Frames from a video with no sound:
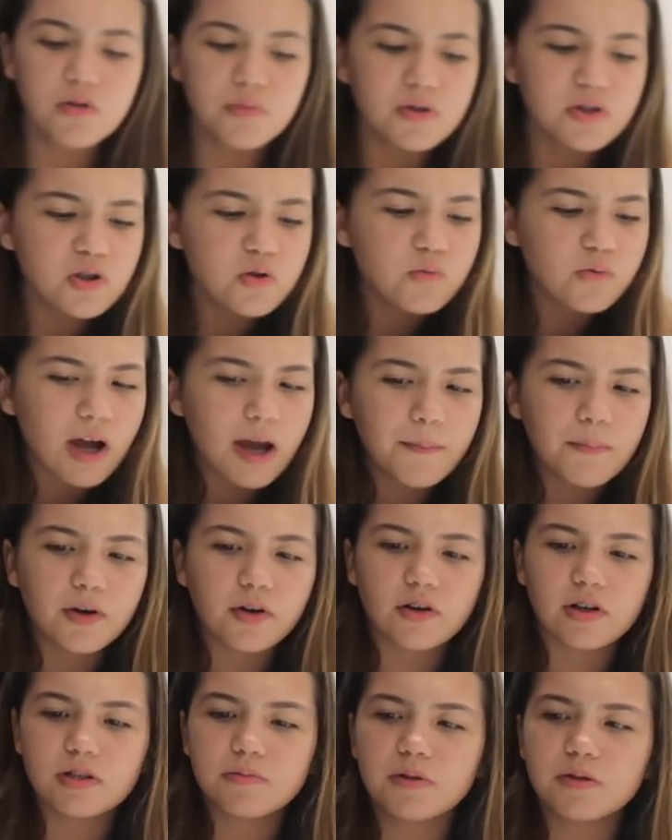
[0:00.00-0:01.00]
are you supposed to wrap a
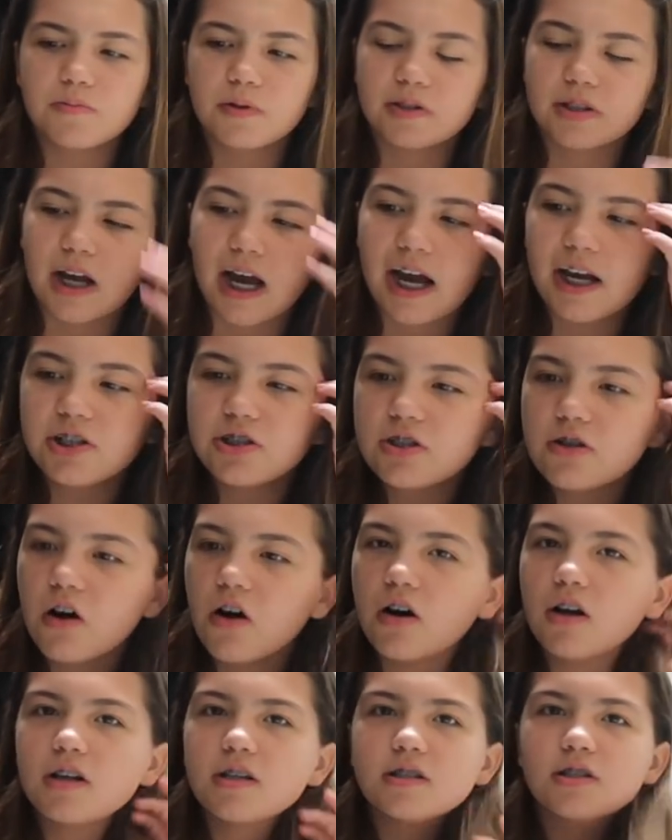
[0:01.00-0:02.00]
Christmas present? I should
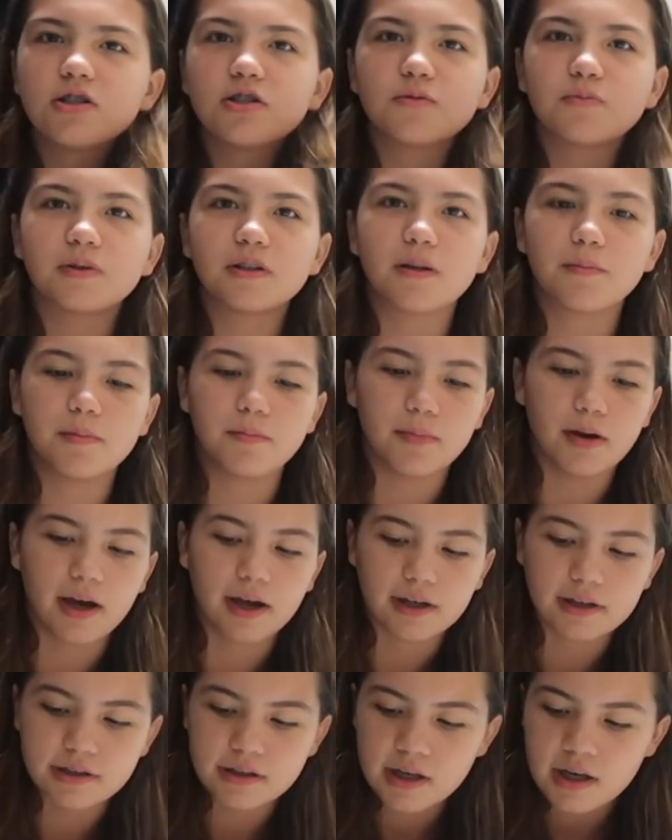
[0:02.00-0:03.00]
honestly just put them in
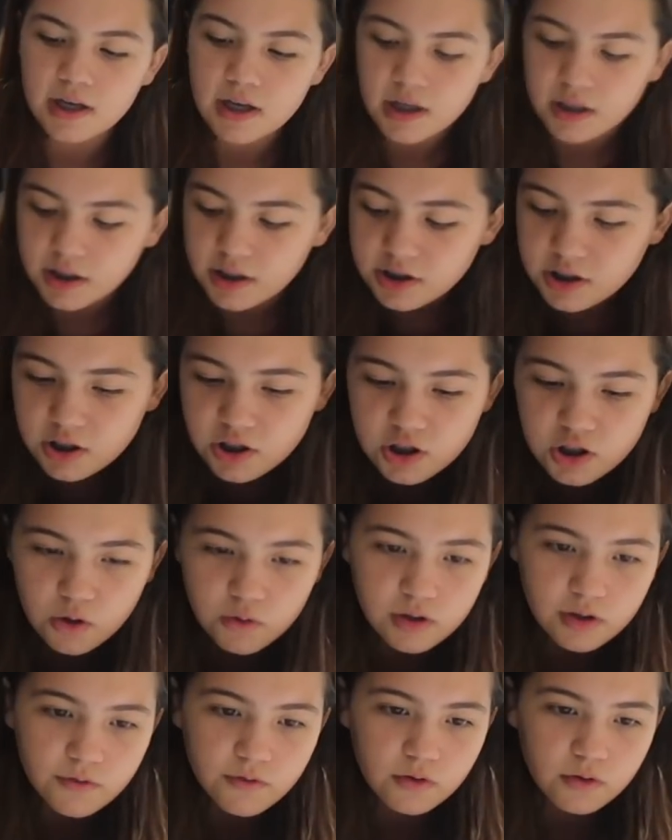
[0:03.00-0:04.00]
bags. This is so
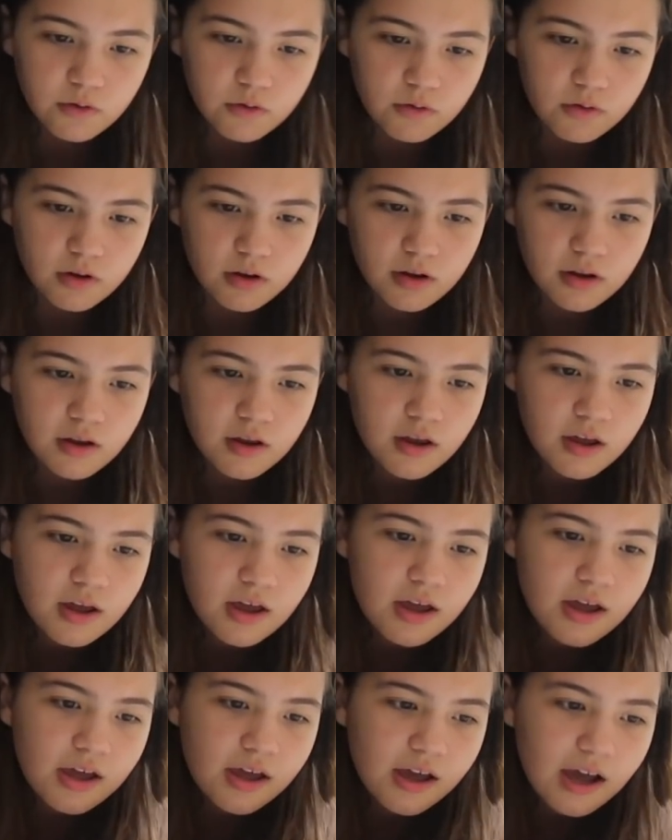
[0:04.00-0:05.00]

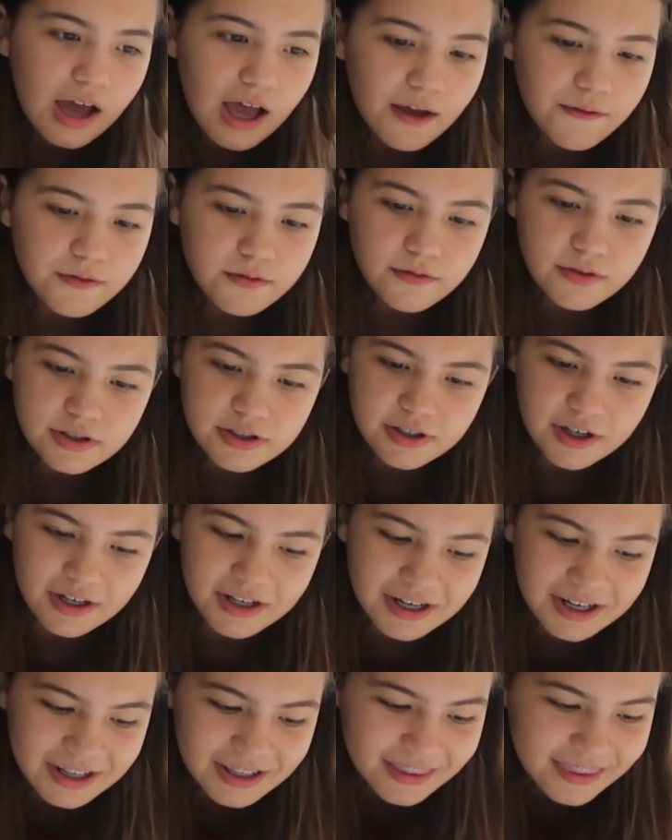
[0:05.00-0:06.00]
difficult. I haven't even done
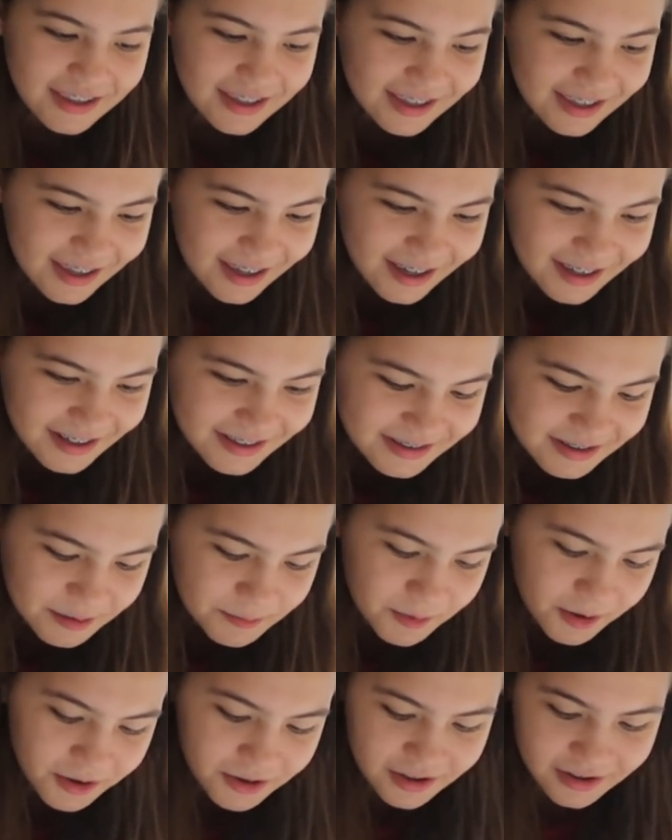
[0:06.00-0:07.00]
anything yet, and
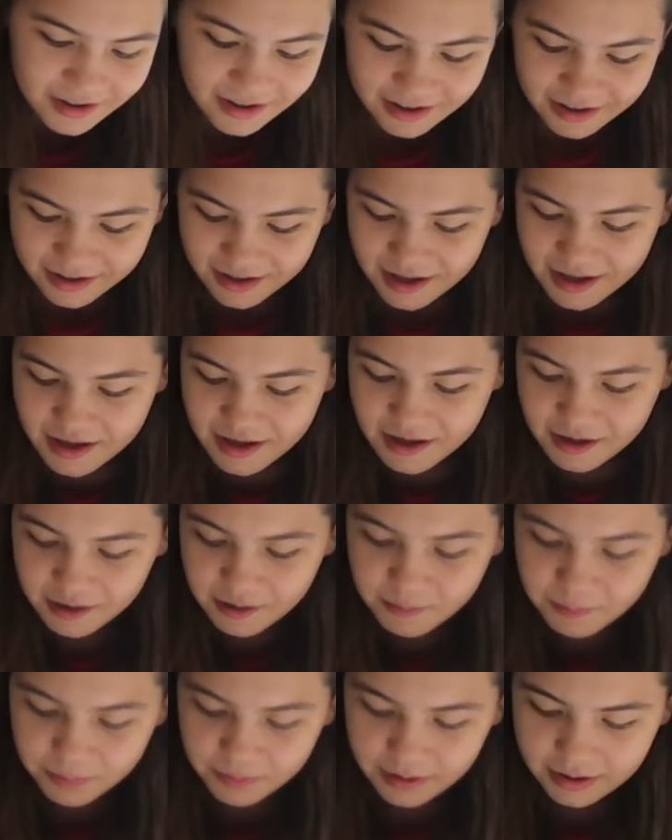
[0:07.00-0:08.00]
I'm already like
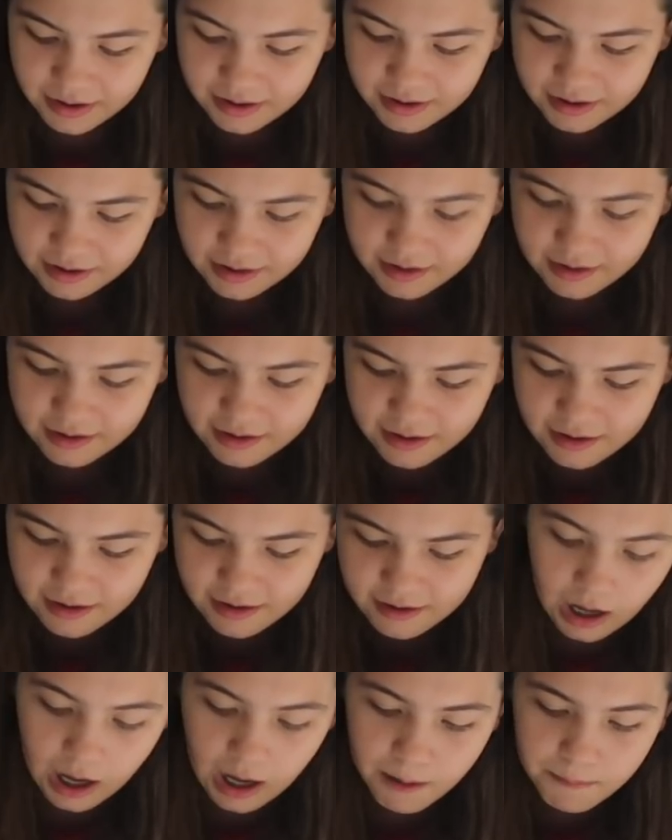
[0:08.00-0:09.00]
complaining.
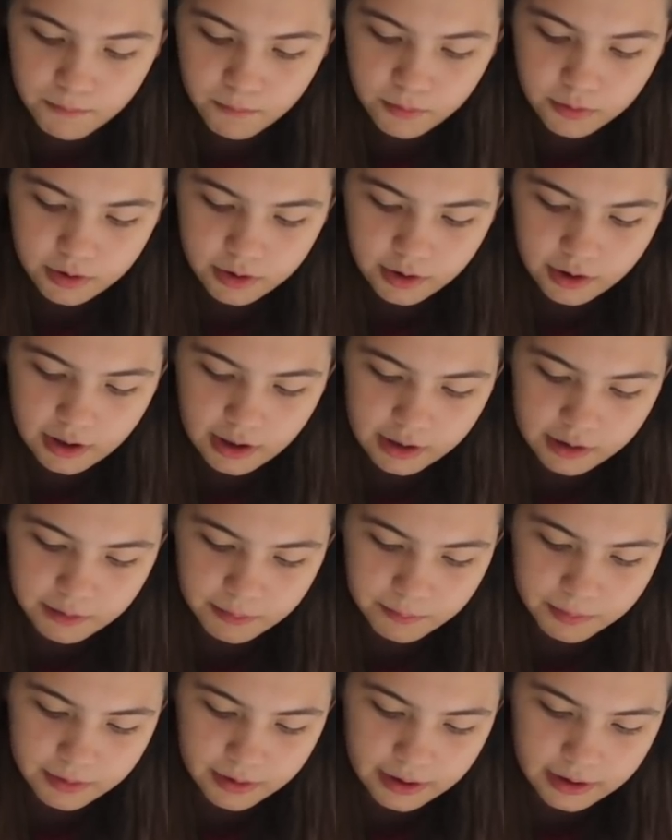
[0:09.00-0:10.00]
I'm really good at
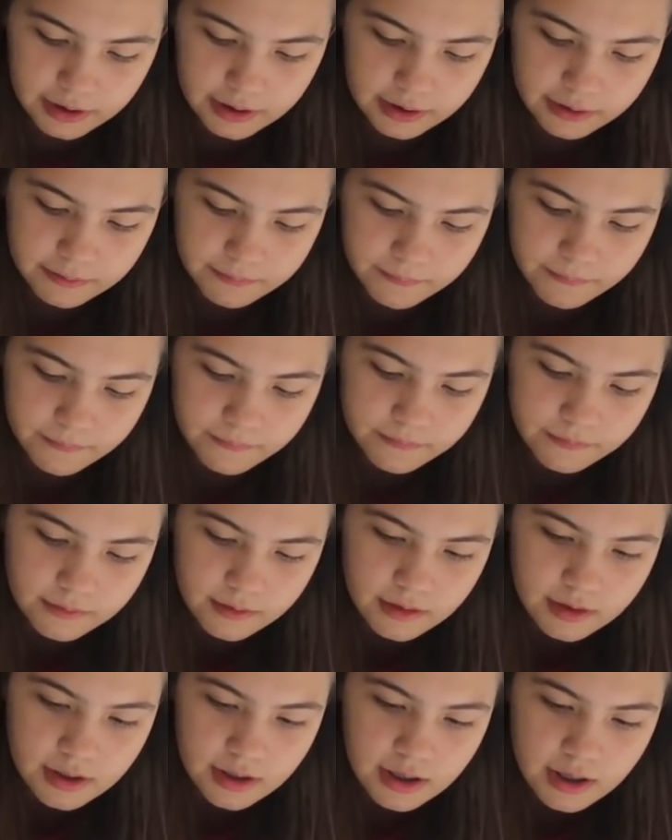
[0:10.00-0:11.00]
complaining.
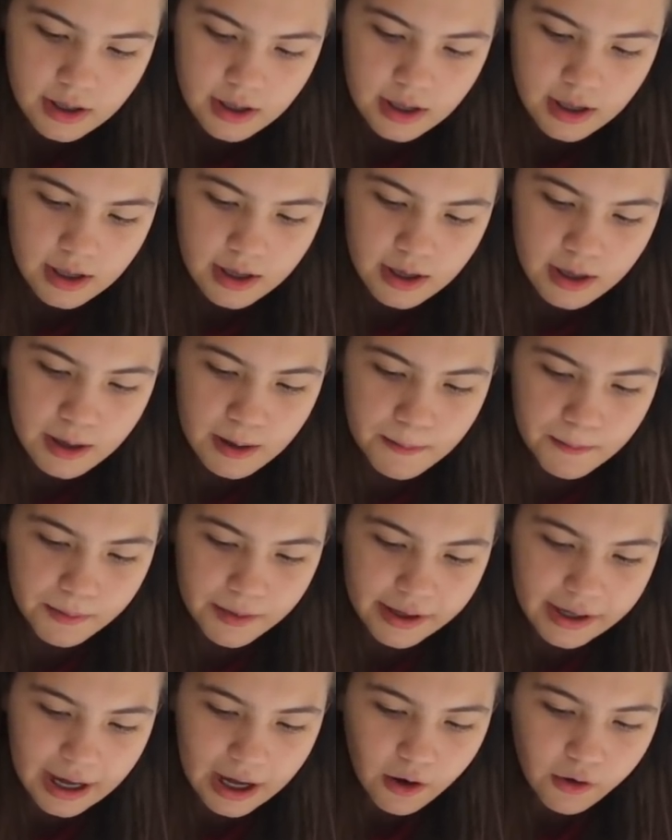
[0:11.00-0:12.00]

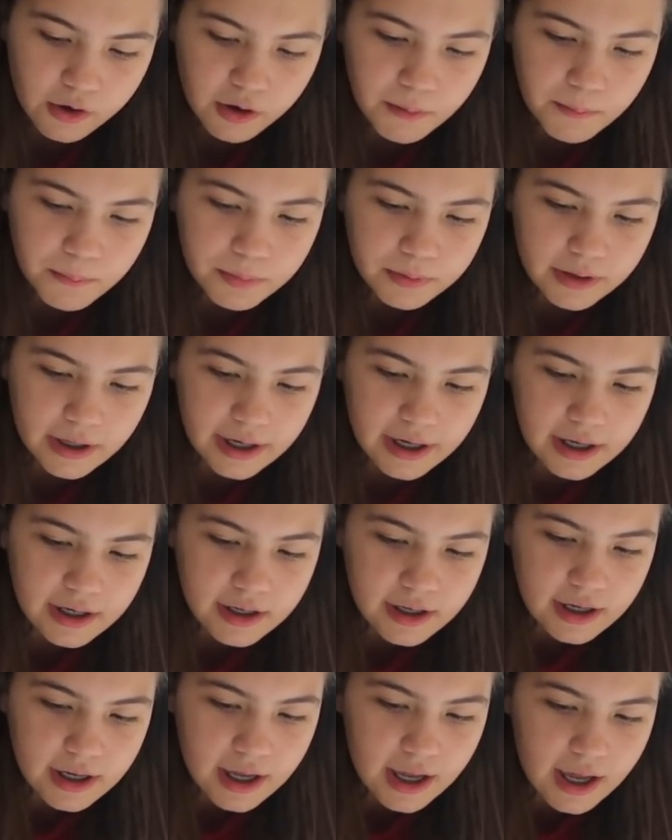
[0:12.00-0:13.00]
Like, I'll complain
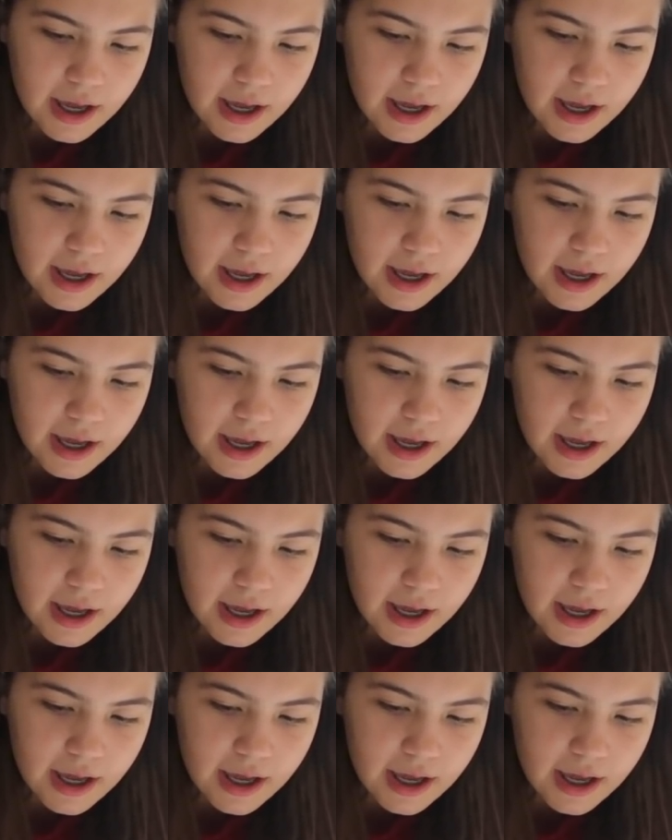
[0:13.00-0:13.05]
